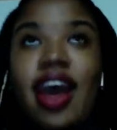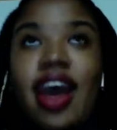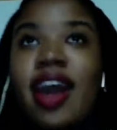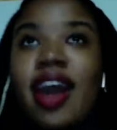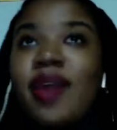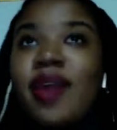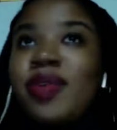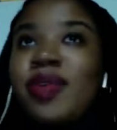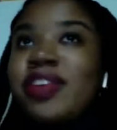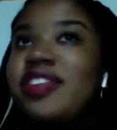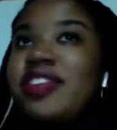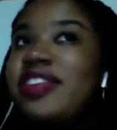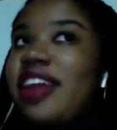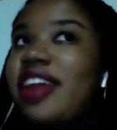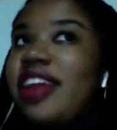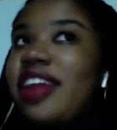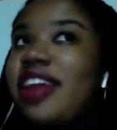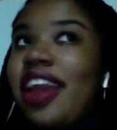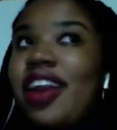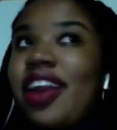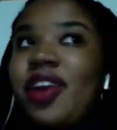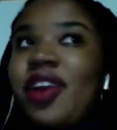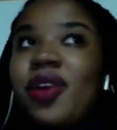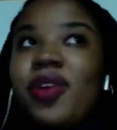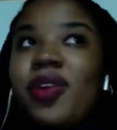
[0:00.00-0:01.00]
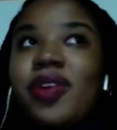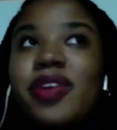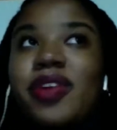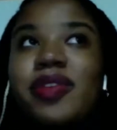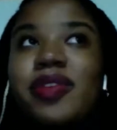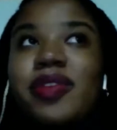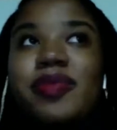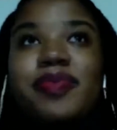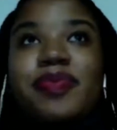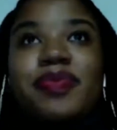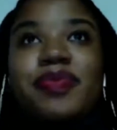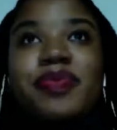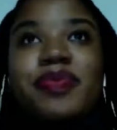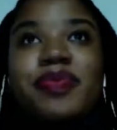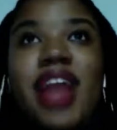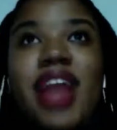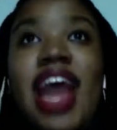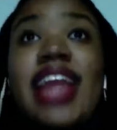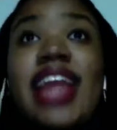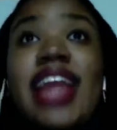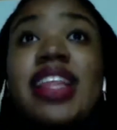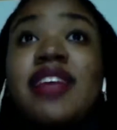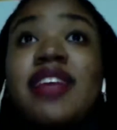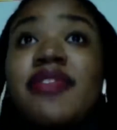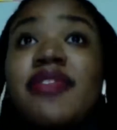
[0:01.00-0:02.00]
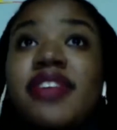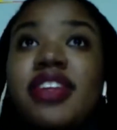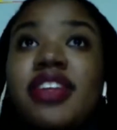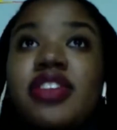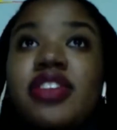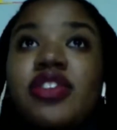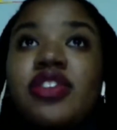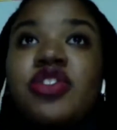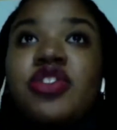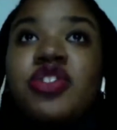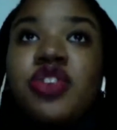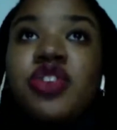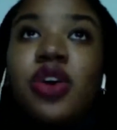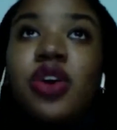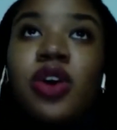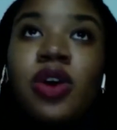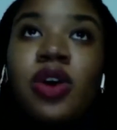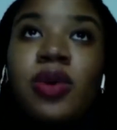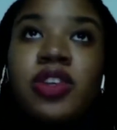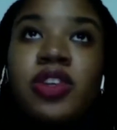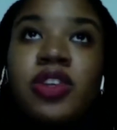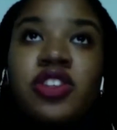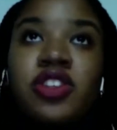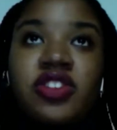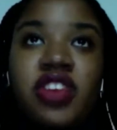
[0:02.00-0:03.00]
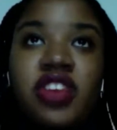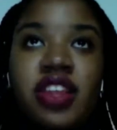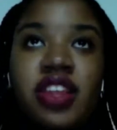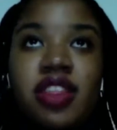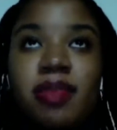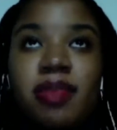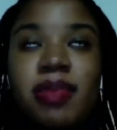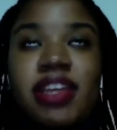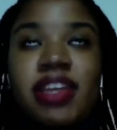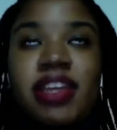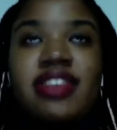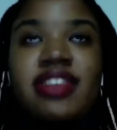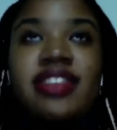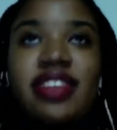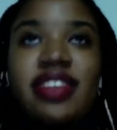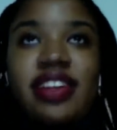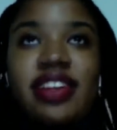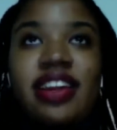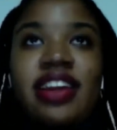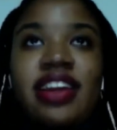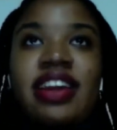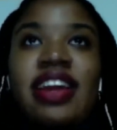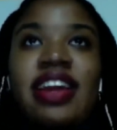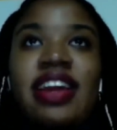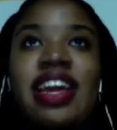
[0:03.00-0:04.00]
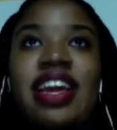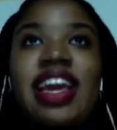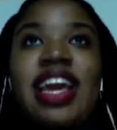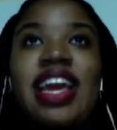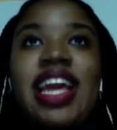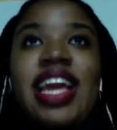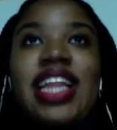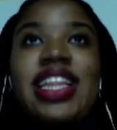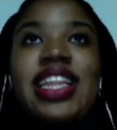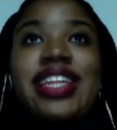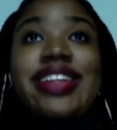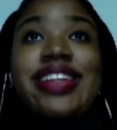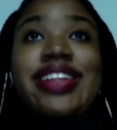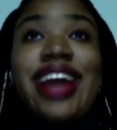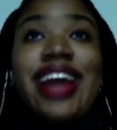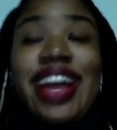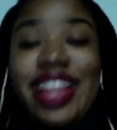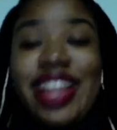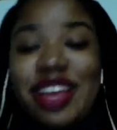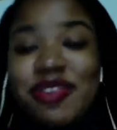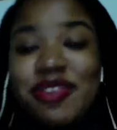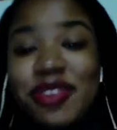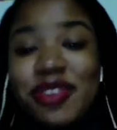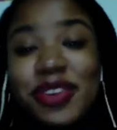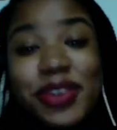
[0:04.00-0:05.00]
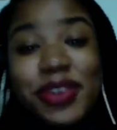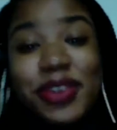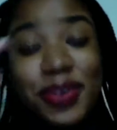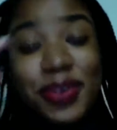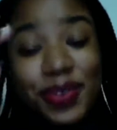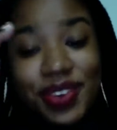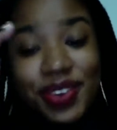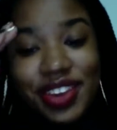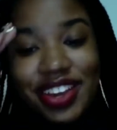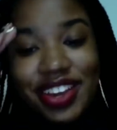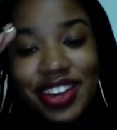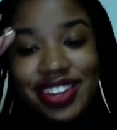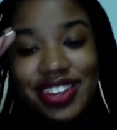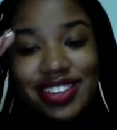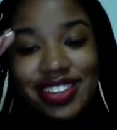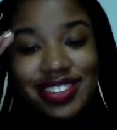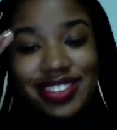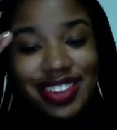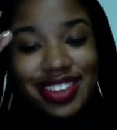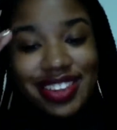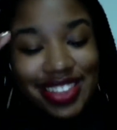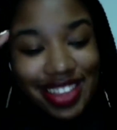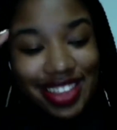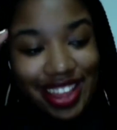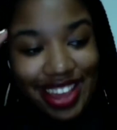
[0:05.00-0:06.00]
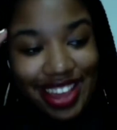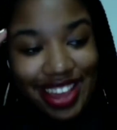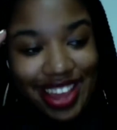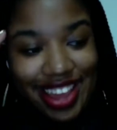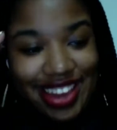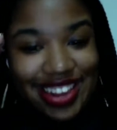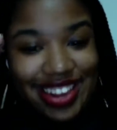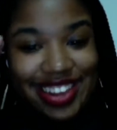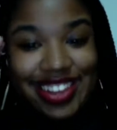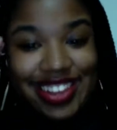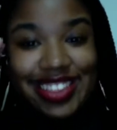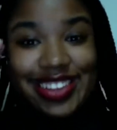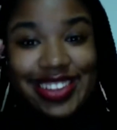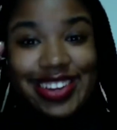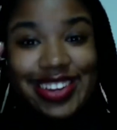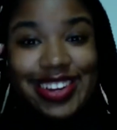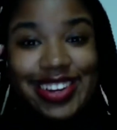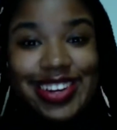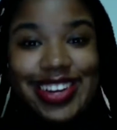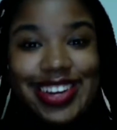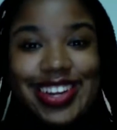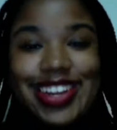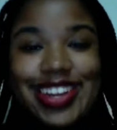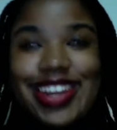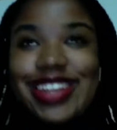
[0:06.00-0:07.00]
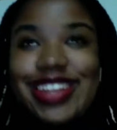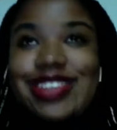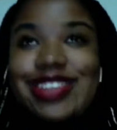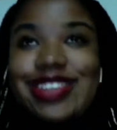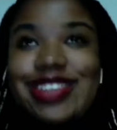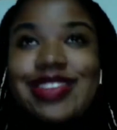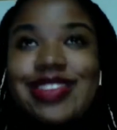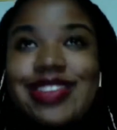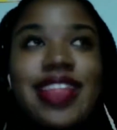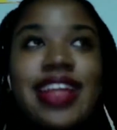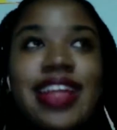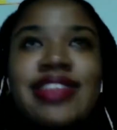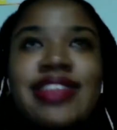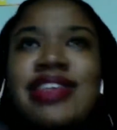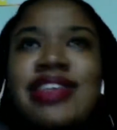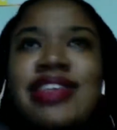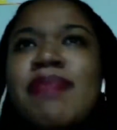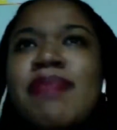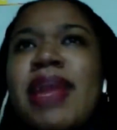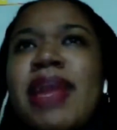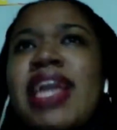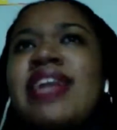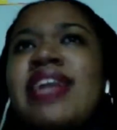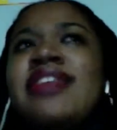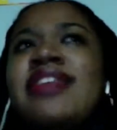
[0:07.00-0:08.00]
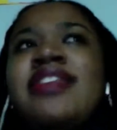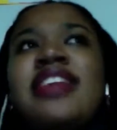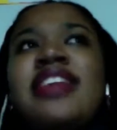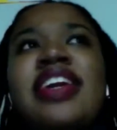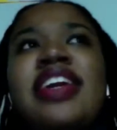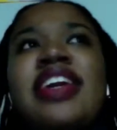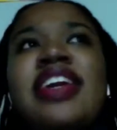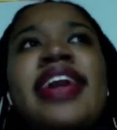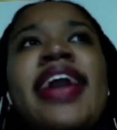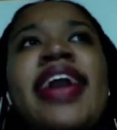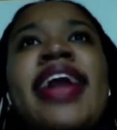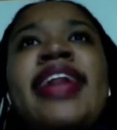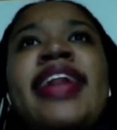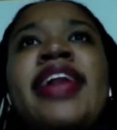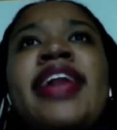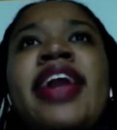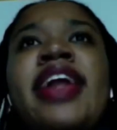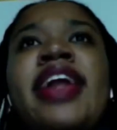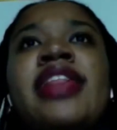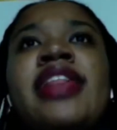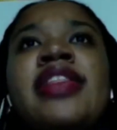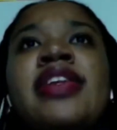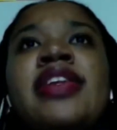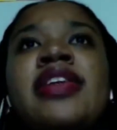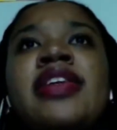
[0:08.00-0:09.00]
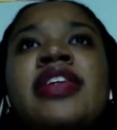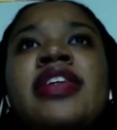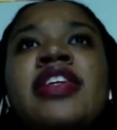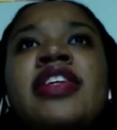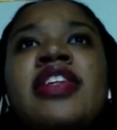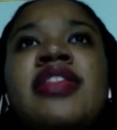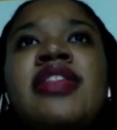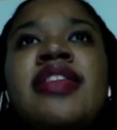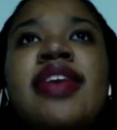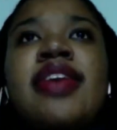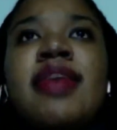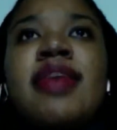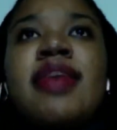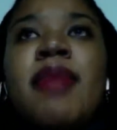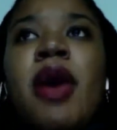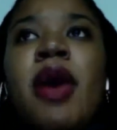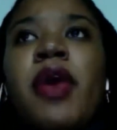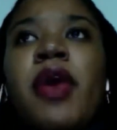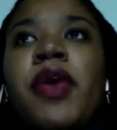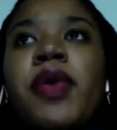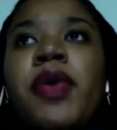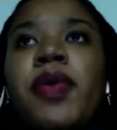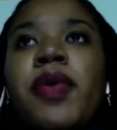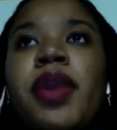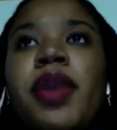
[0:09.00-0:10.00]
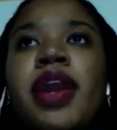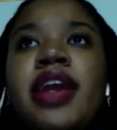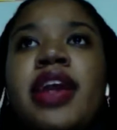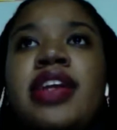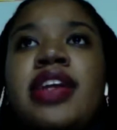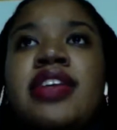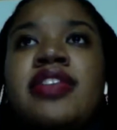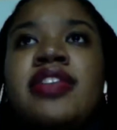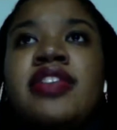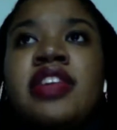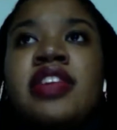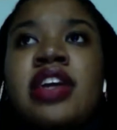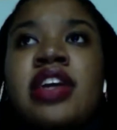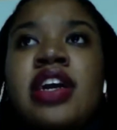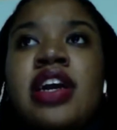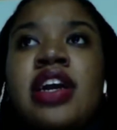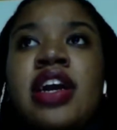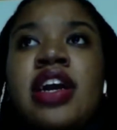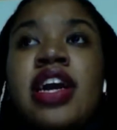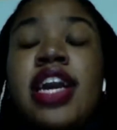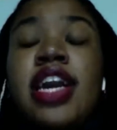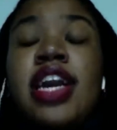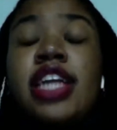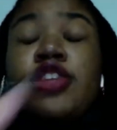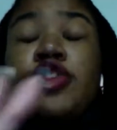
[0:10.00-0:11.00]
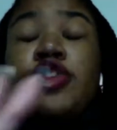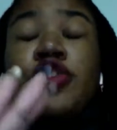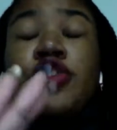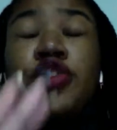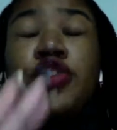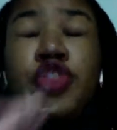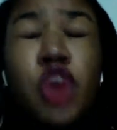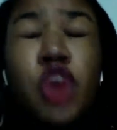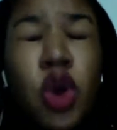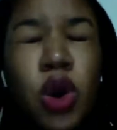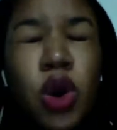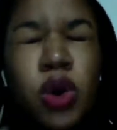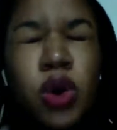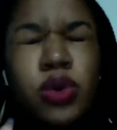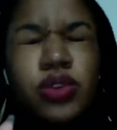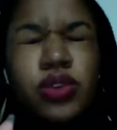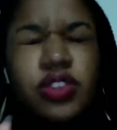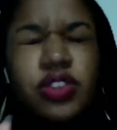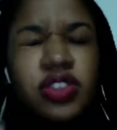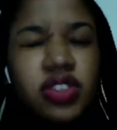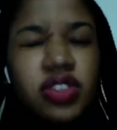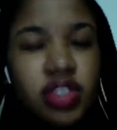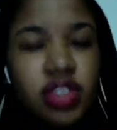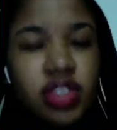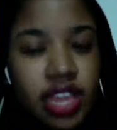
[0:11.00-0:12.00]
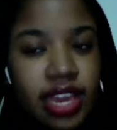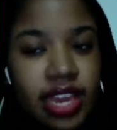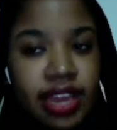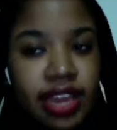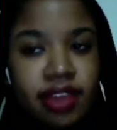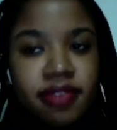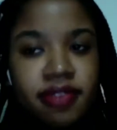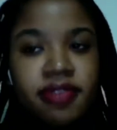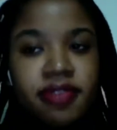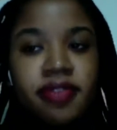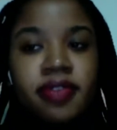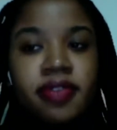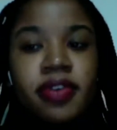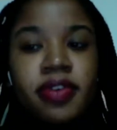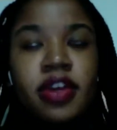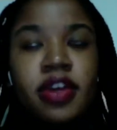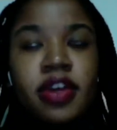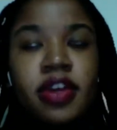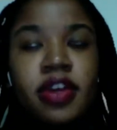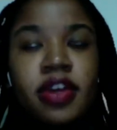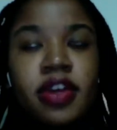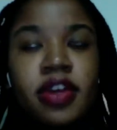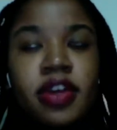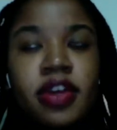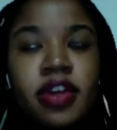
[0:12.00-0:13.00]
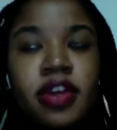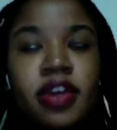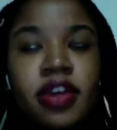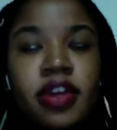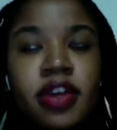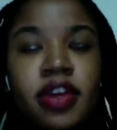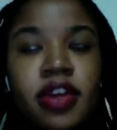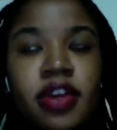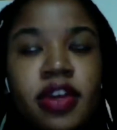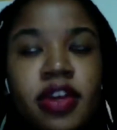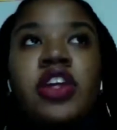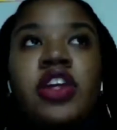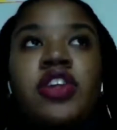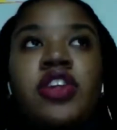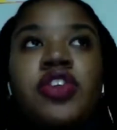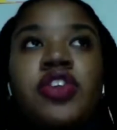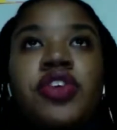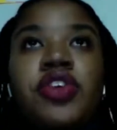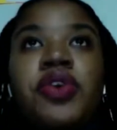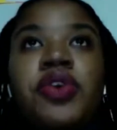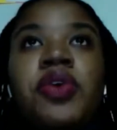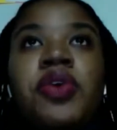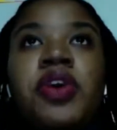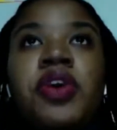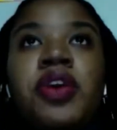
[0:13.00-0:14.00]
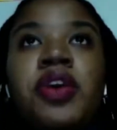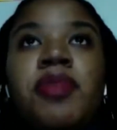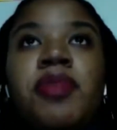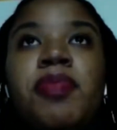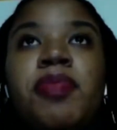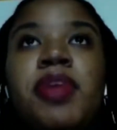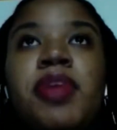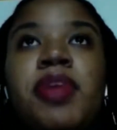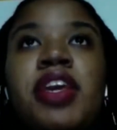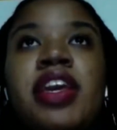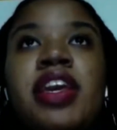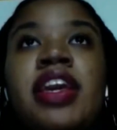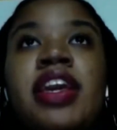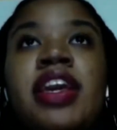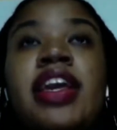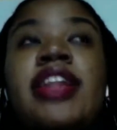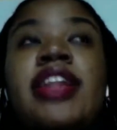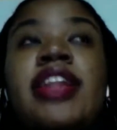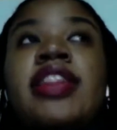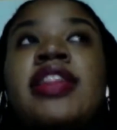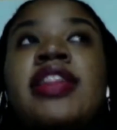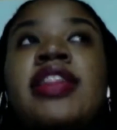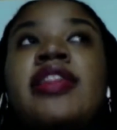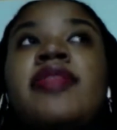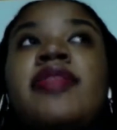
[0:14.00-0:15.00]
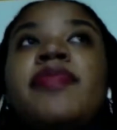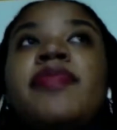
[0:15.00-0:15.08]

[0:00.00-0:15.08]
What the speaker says: would say, I live in Seoul, which is like the big city. The nightlife in Korea is unlike any other. It's amazing. And the good thing about Korea is it's so safe. So you could be,